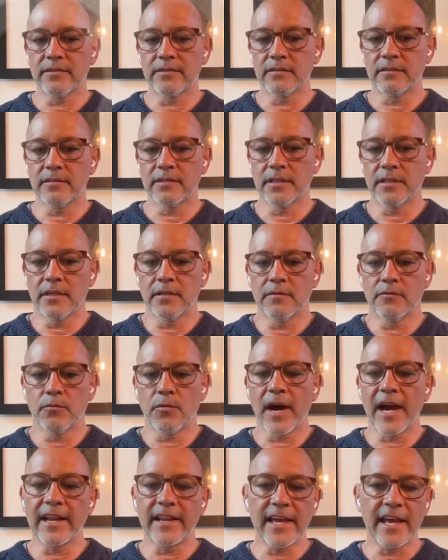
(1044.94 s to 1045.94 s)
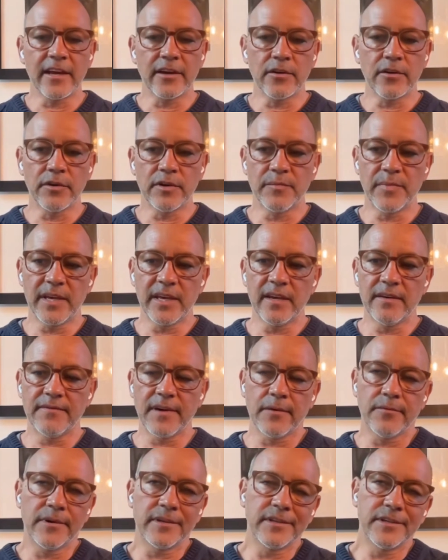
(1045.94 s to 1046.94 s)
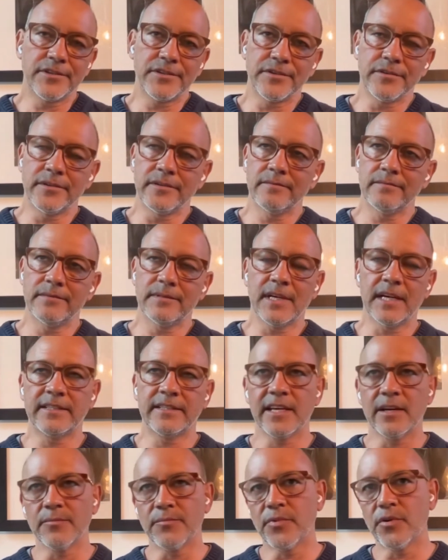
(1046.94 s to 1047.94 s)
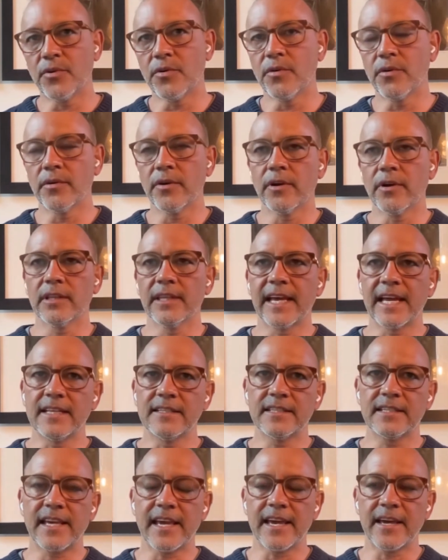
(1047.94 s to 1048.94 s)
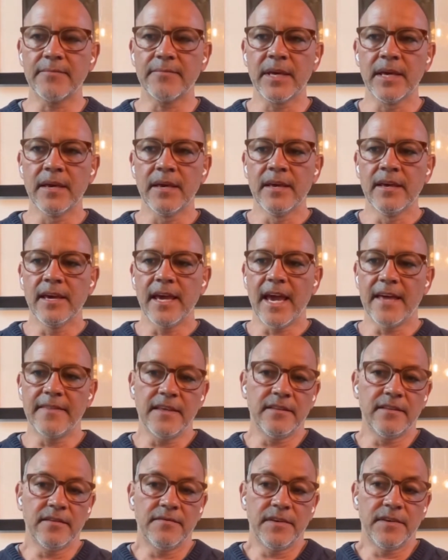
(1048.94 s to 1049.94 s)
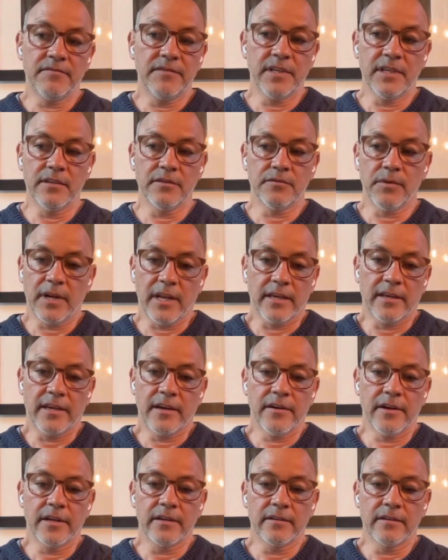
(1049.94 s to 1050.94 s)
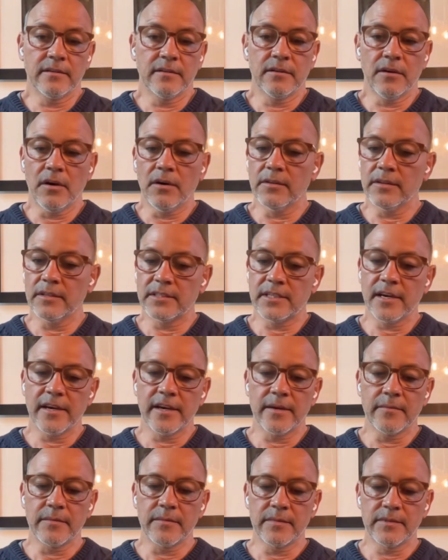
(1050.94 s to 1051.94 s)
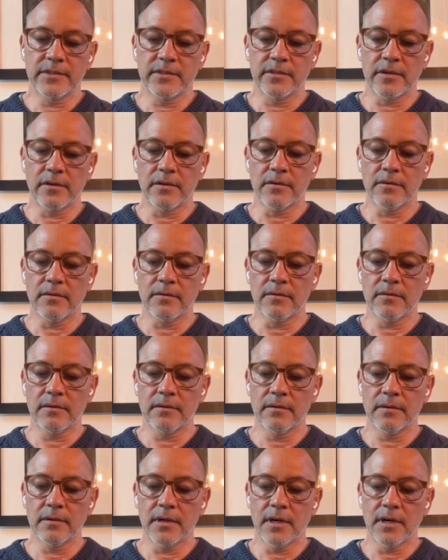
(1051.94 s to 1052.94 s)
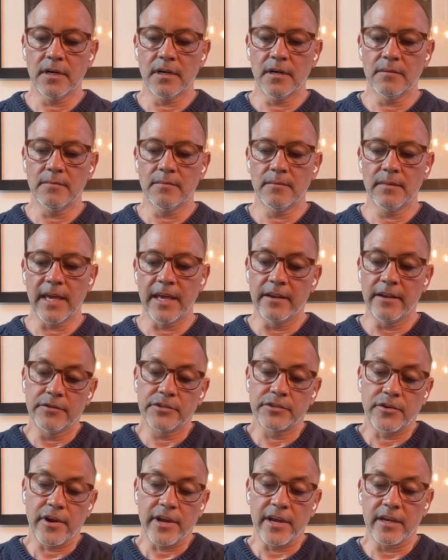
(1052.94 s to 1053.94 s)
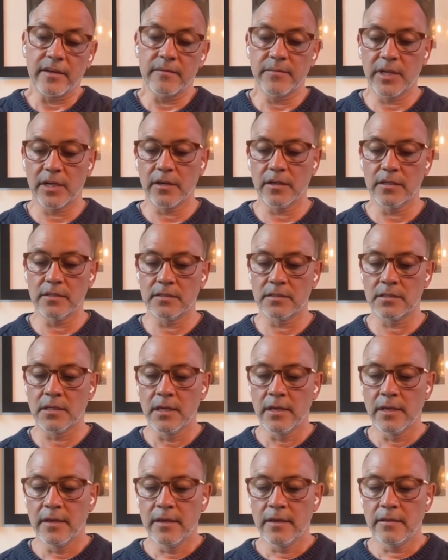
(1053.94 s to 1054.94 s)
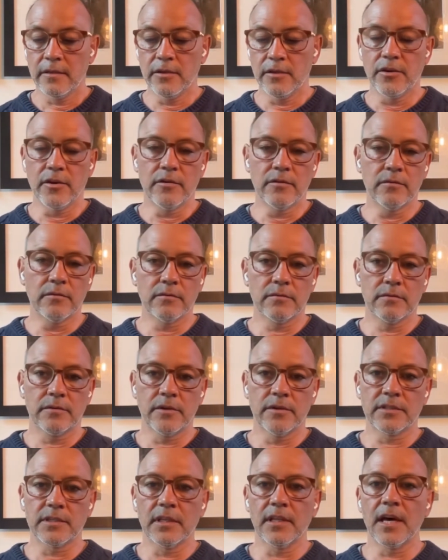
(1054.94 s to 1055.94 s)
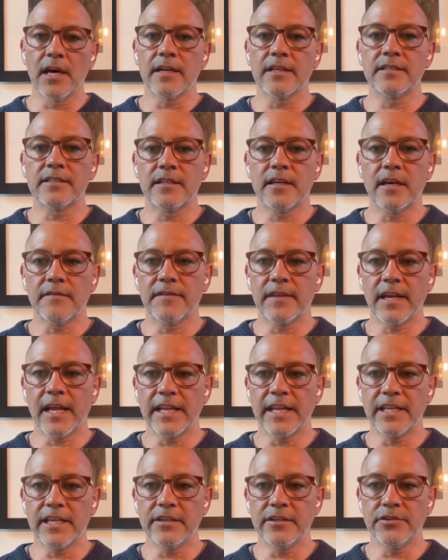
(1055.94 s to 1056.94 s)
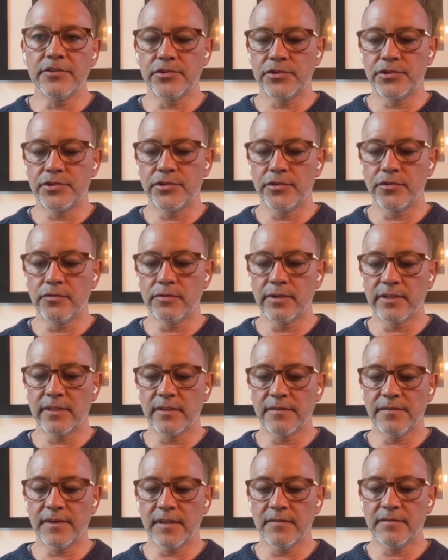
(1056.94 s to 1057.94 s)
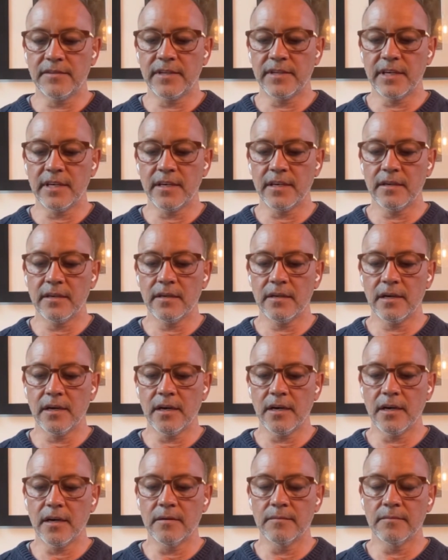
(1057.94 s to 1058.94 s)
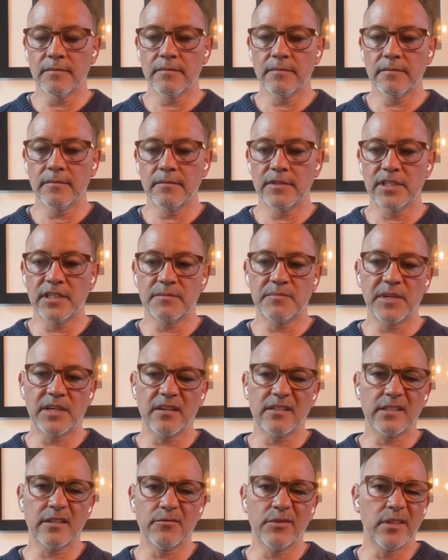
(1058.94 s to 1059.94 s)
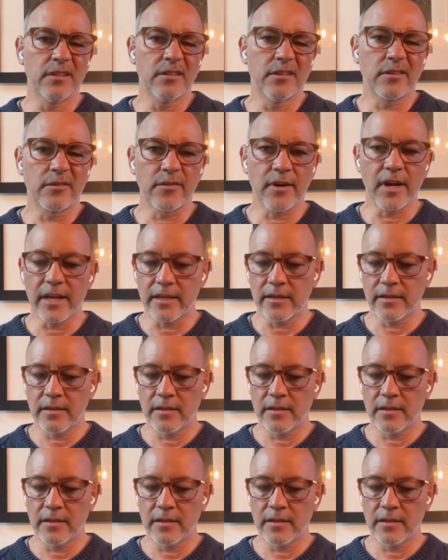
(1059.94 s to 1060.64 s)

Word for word: the wide angle would be if I wanted to shoot a temple or a landscape. And then the 50 is what I carried all the time. So, um, and it was great because, you know, there's a lot of stuff that I didn't shoot with the 50 um, just because it wouldn't look right.